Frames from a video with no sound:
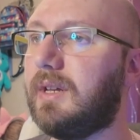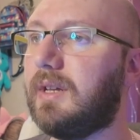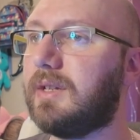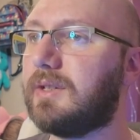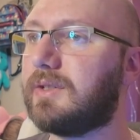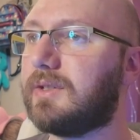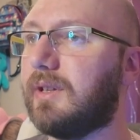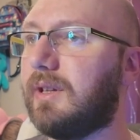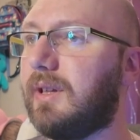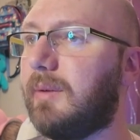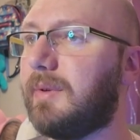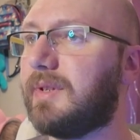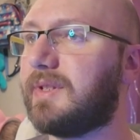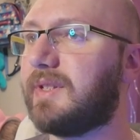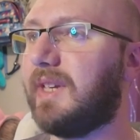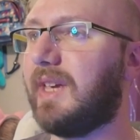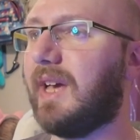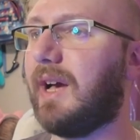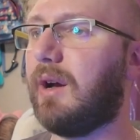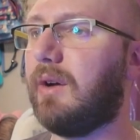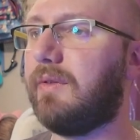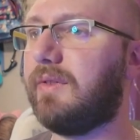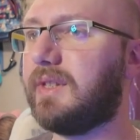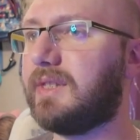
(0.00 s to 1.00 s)
So let me see.
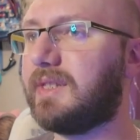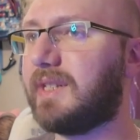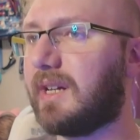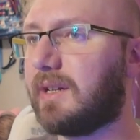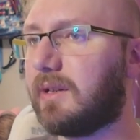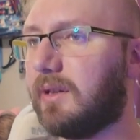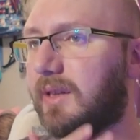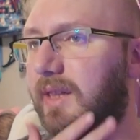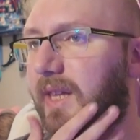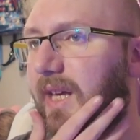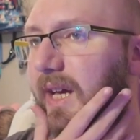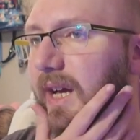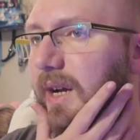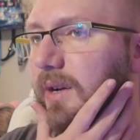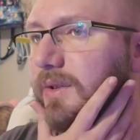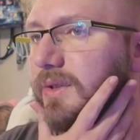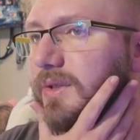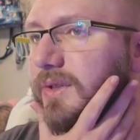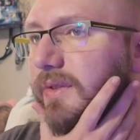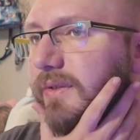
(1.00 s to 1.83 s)
How have you tackled the house?